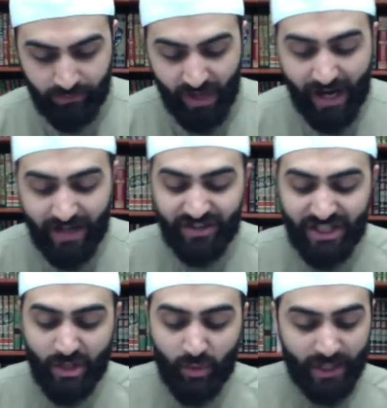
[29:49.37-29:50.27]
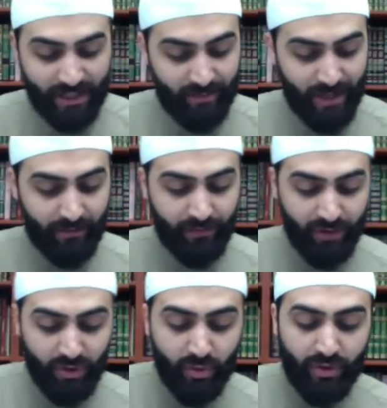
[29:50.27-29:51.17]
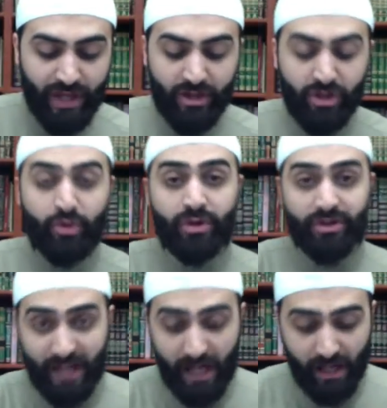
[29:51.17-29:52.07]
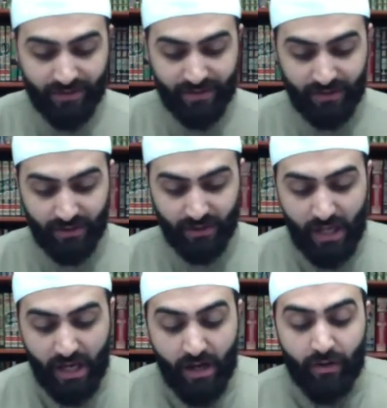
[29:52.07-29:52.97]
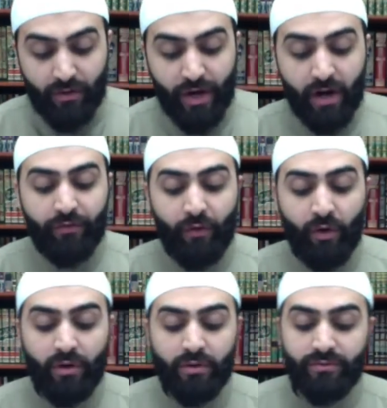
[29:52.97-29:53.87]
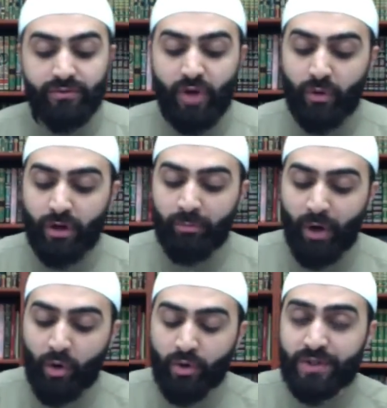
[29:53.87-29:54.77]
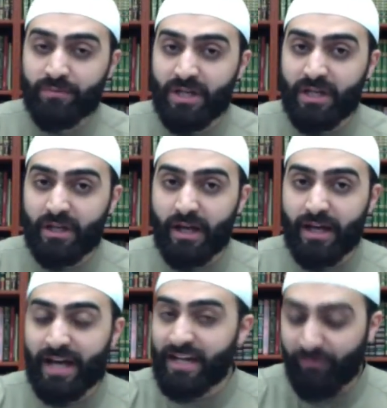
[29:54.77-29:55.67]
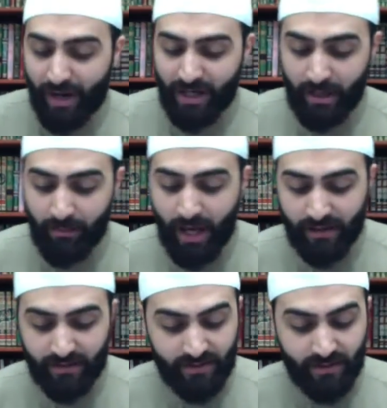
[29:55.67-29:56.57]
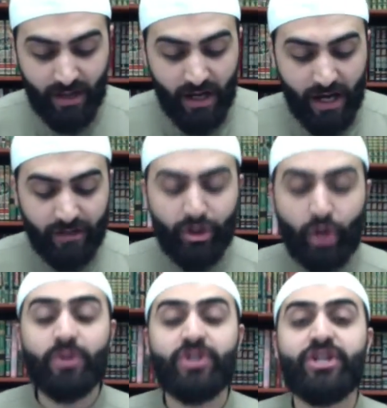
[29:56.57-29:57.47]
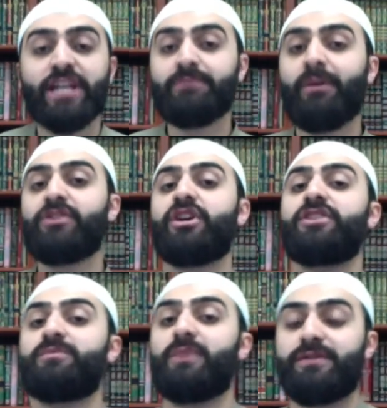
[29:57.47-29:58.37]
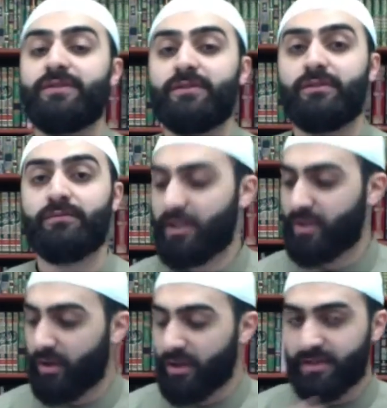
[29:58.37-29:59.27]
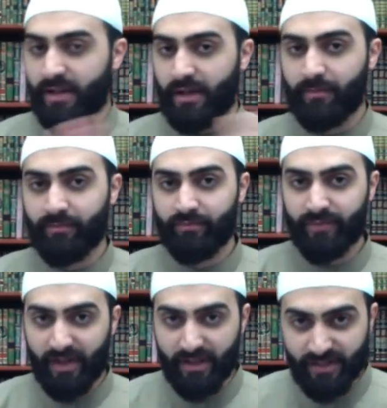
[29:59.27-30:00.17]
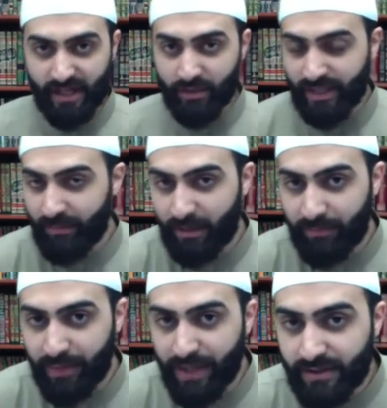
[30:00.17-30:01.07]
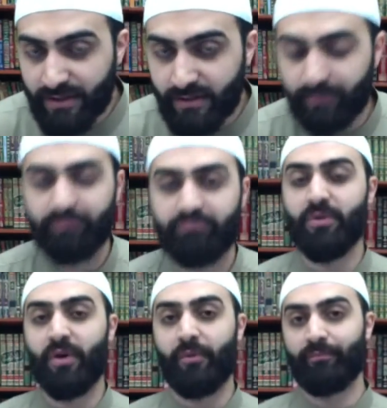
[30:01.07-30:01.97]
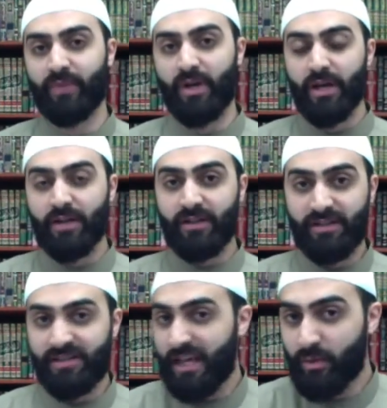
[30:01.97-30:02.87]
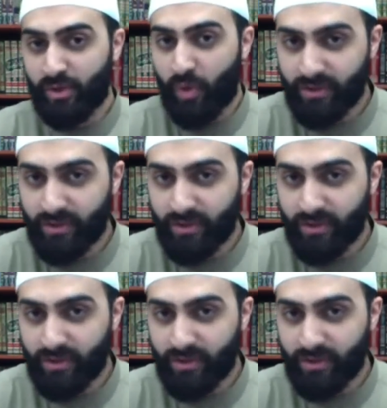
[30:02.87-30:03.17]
I see what is better for you than you yourselves. Therefore, don't oppose me in any of my commands and don't reject my judgments. That's all he said. Did he say he was going to make peace? No. Did he say he was going to